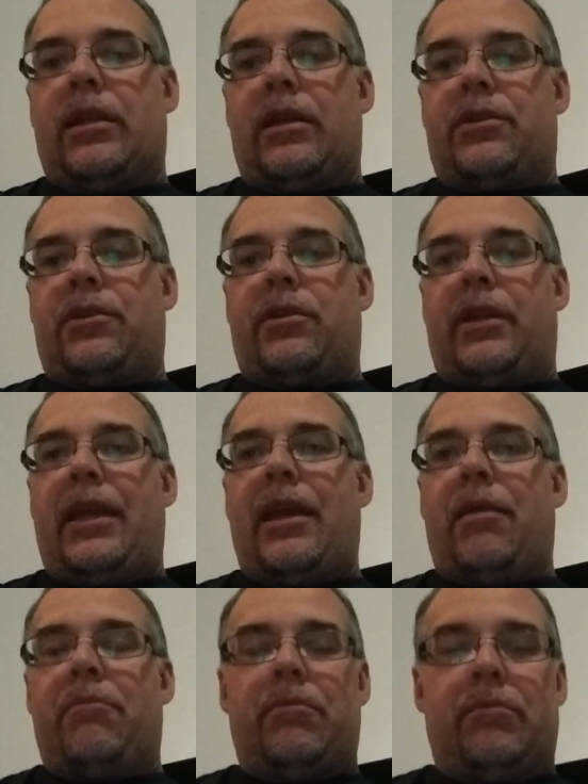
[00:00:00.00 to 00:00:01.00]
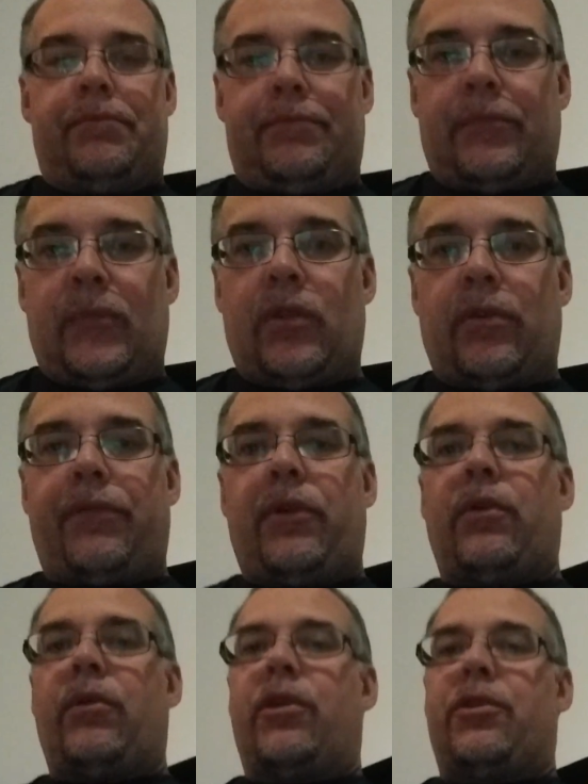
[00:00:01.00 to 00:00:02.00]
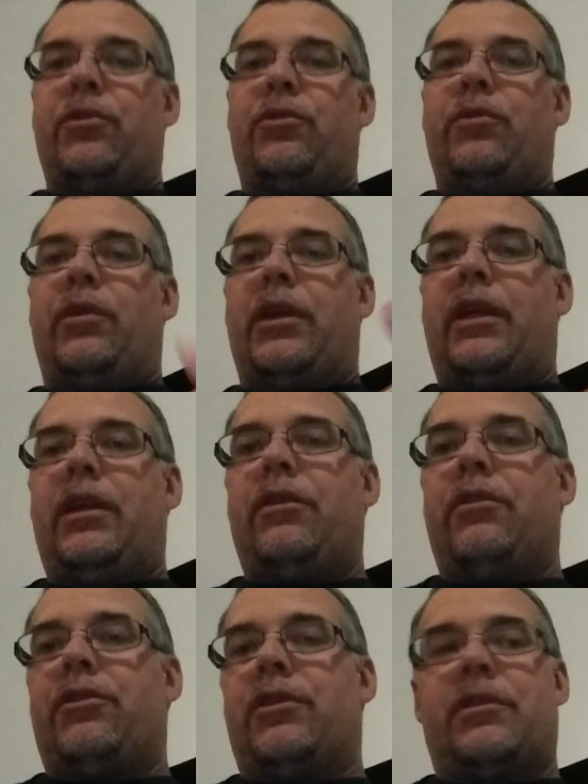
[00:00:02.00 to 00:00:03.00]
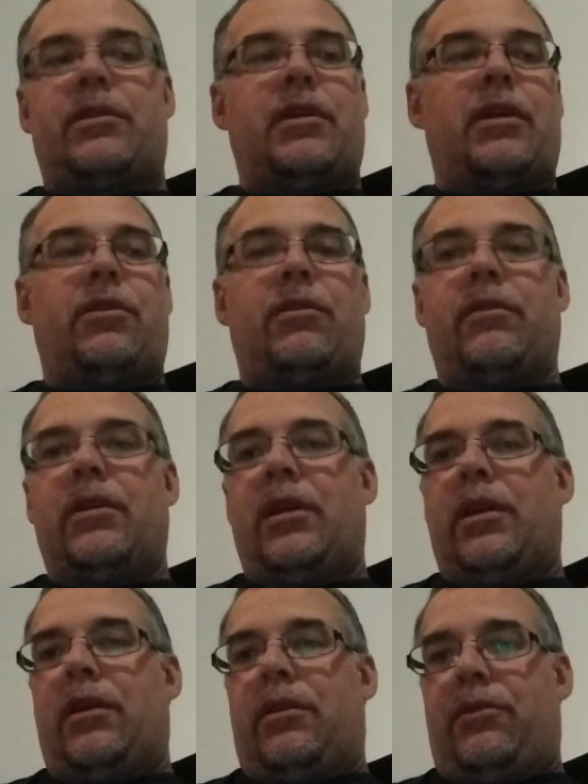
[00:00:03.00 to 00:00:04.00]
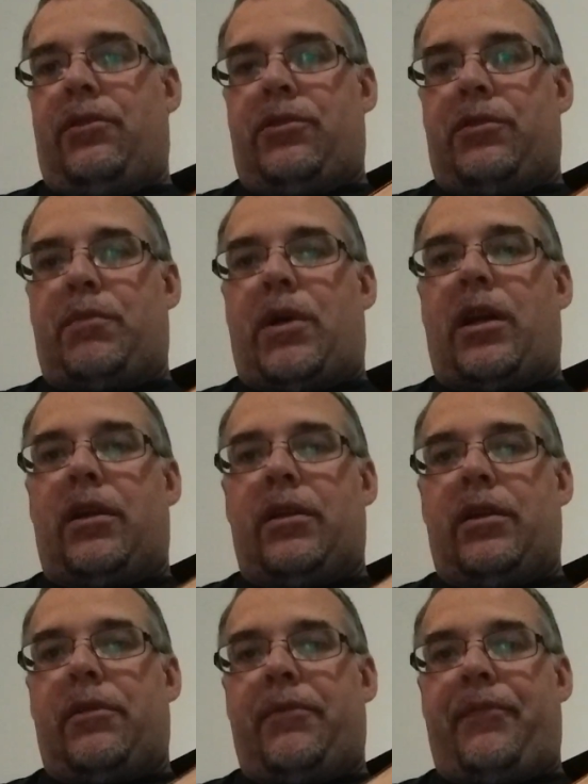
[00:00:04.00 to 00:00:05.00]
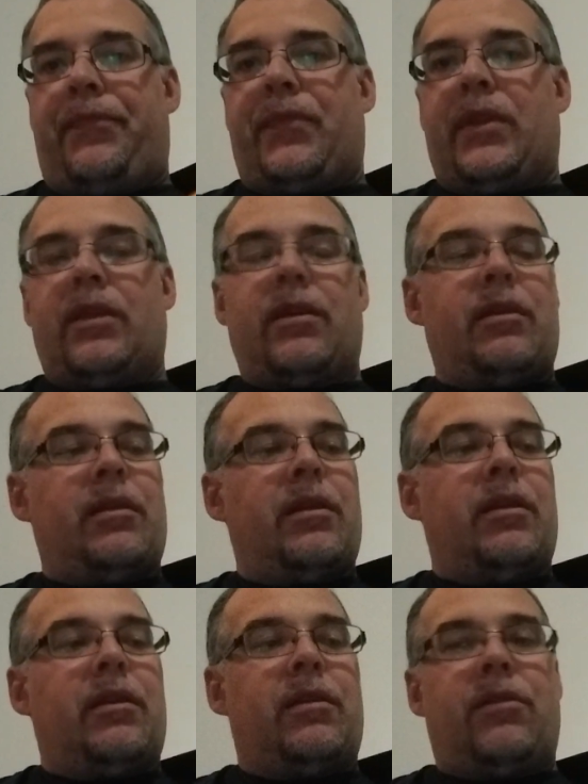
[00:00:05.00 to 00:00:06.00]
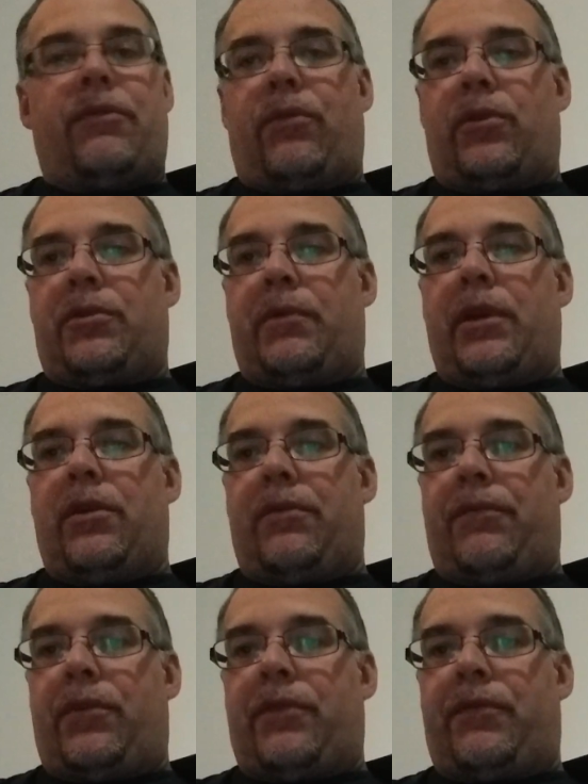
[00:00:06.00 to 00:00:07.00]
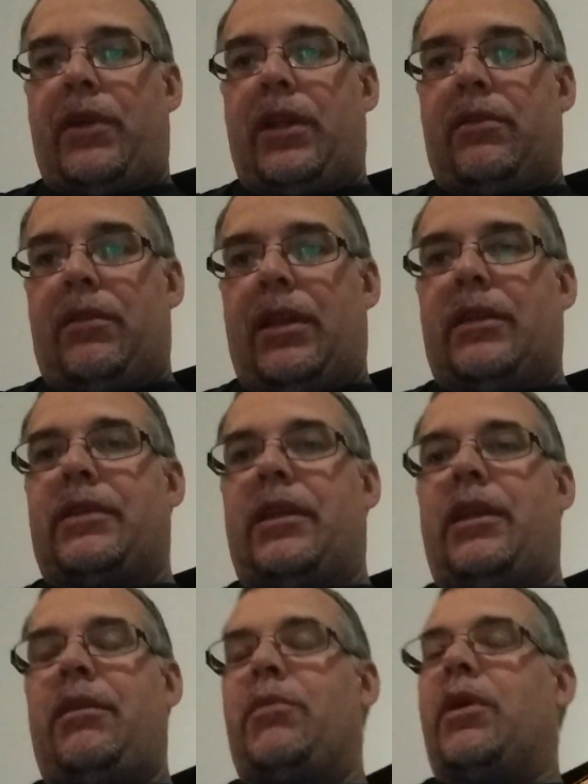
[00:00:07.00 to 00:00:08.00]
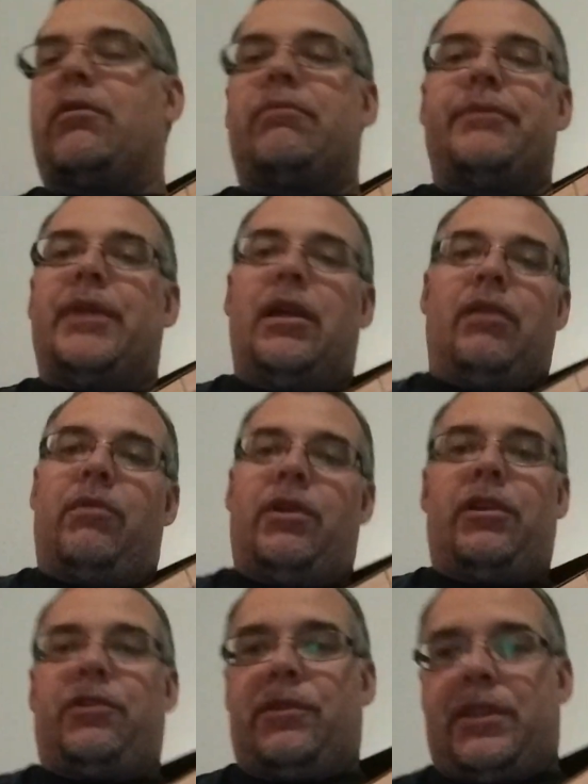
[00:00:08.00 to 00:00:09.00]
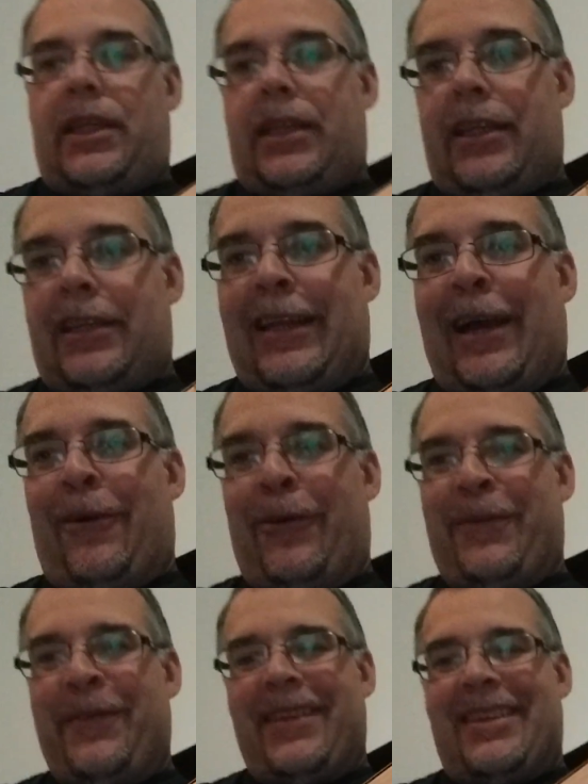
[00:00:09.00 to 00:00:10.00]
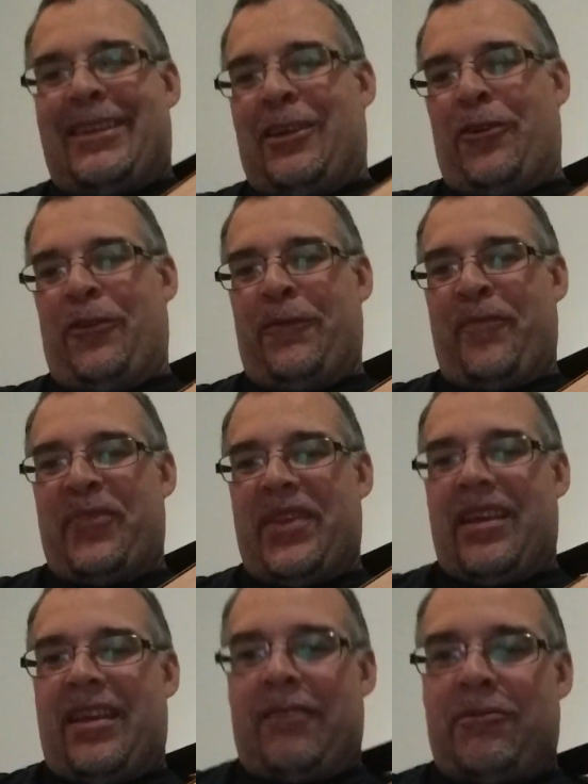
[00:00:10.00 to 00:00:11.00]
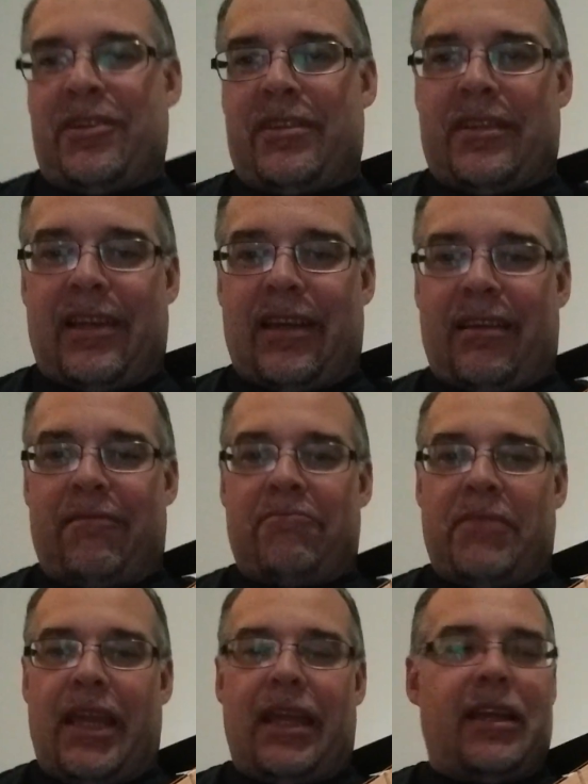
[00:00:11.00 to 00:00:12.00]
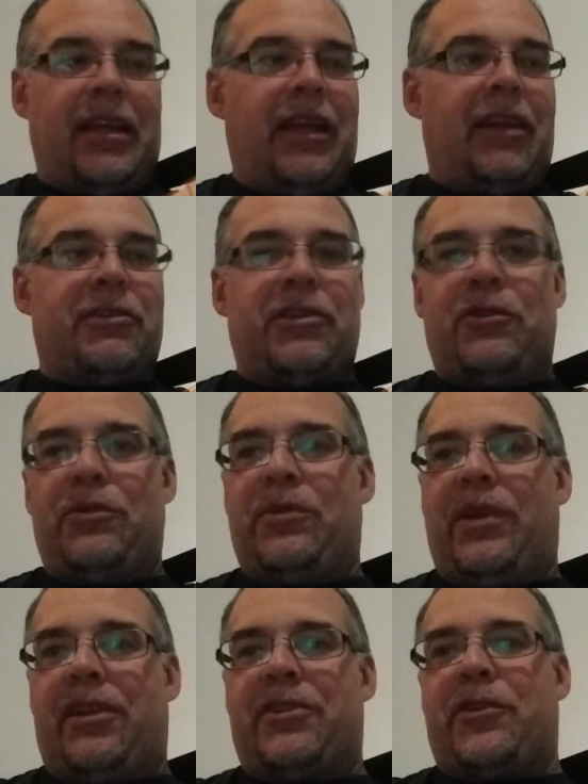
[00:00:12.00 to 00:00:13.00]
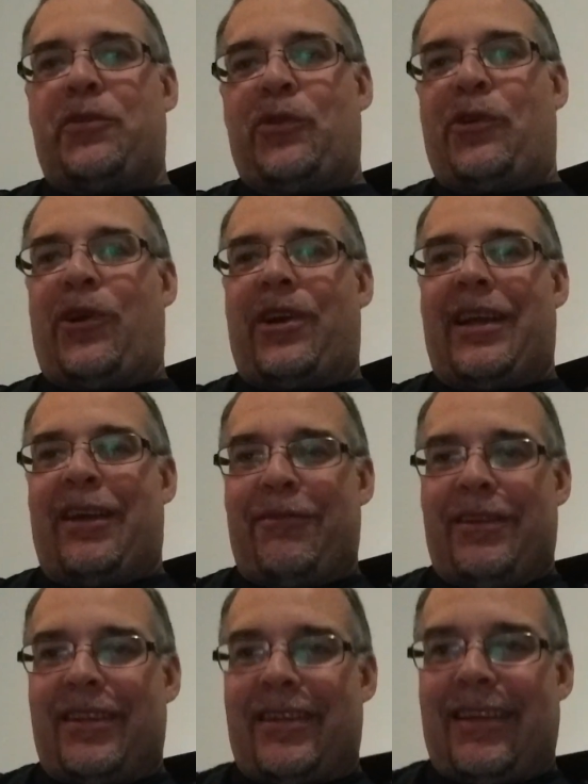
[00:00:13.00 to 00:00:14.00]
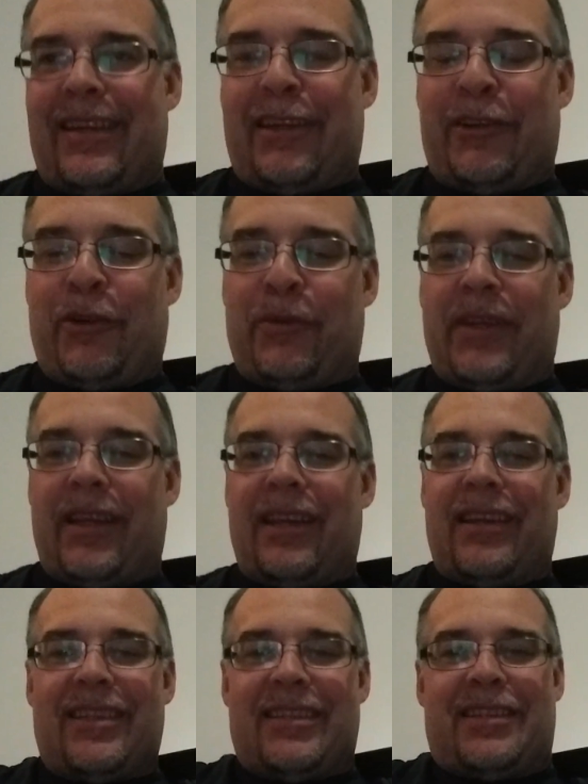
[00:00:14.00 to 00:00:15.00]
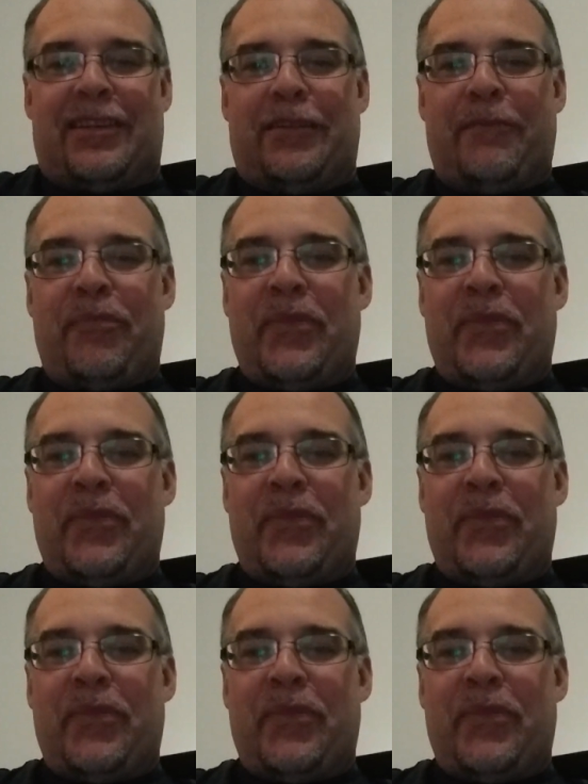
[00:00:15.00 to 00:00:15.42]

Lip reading: that's your E, M. So if you were to do a E, you just bar the 4th string on the 1st fret, and that's an E. But we're not using an E now. So just yeah, here's a new chord I haven't shown still.